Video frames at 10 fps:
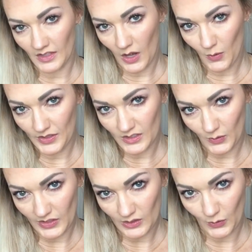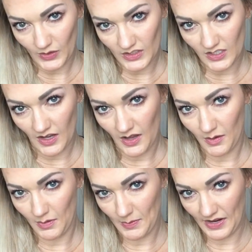Always, always, always
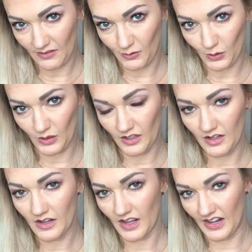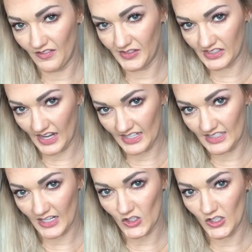be mindful of the size
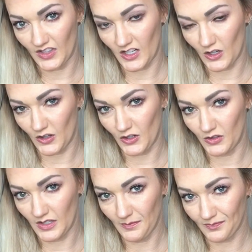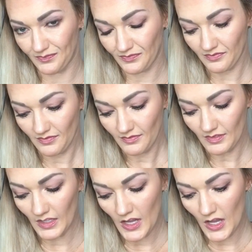section that you're using.
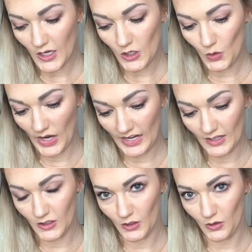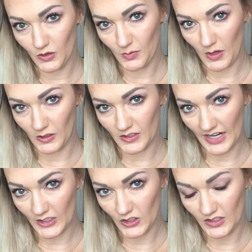You can do smaller
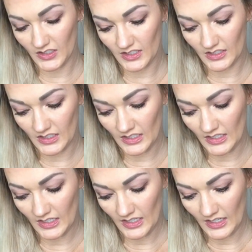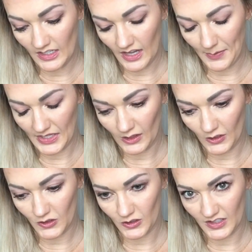sections,
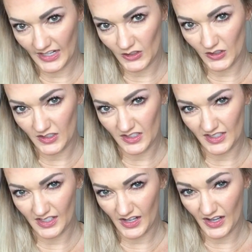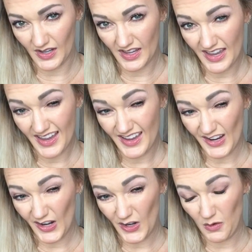larger sections.
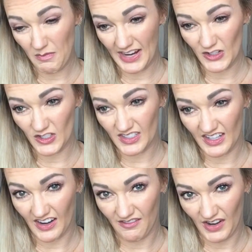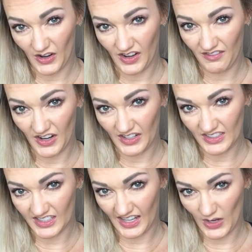You may just get a very, very
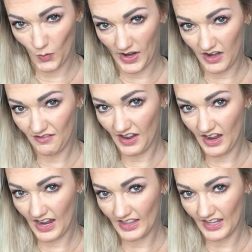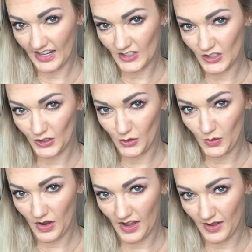slight wave. I like to,